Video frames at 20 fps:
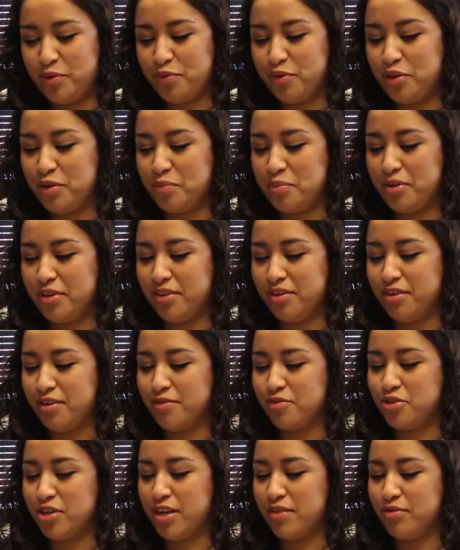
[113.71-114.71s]
Preferred
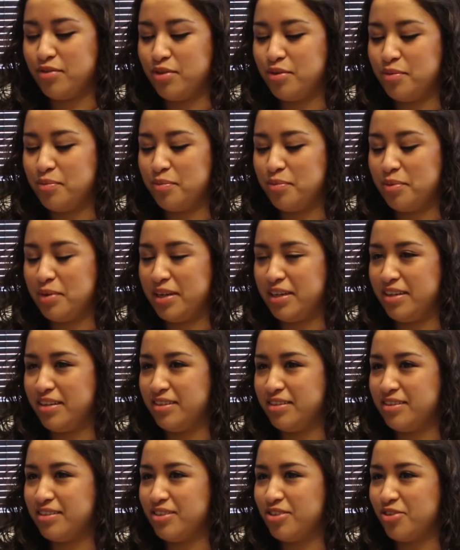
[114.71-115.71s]
method of travel?
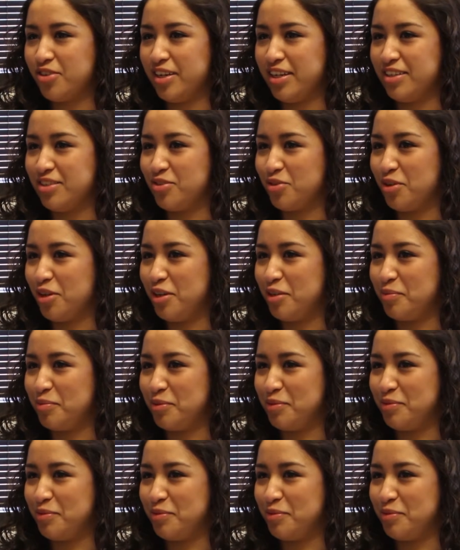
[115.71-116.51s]
Planes, trains, or